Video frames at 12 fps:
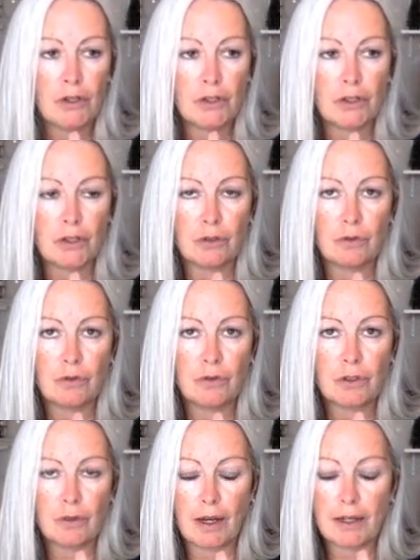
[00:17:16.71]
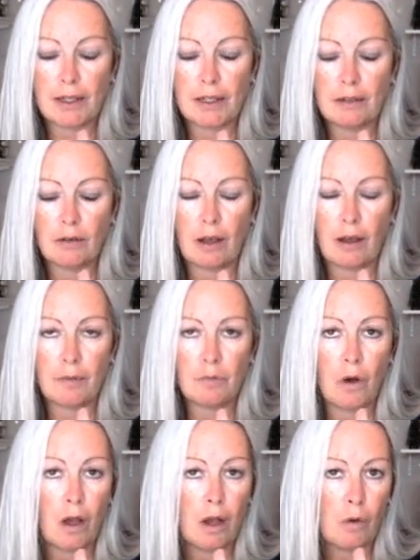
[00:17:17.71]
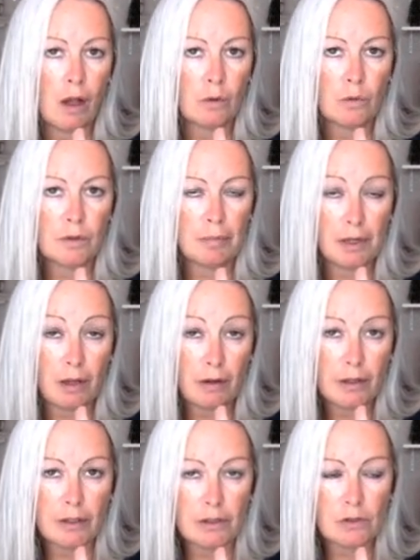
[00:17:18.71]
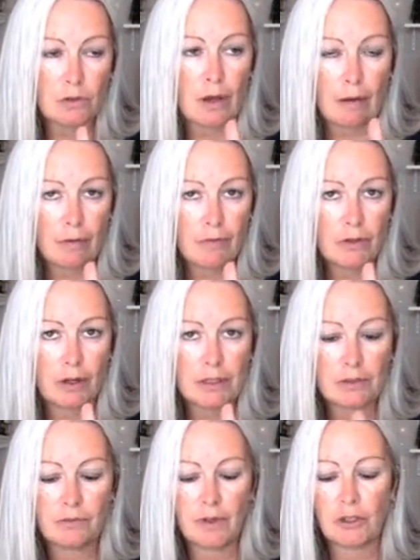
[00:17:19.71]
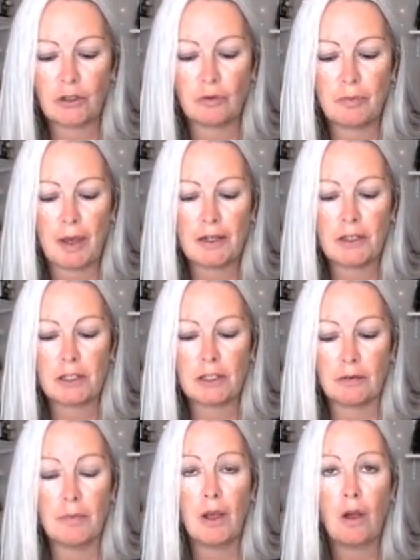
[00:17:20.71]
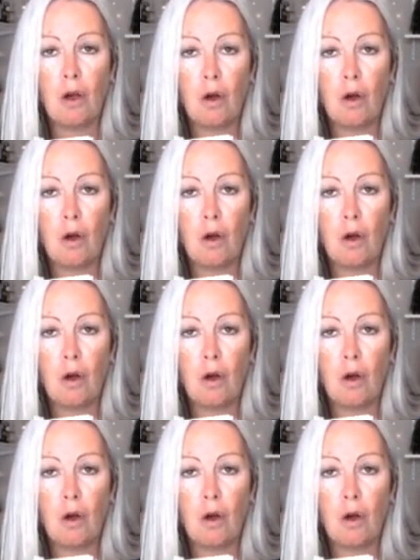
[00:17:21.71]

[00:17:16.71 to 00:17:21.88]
to do any uh, wire work with pliers, or however you're going to fix your pendulum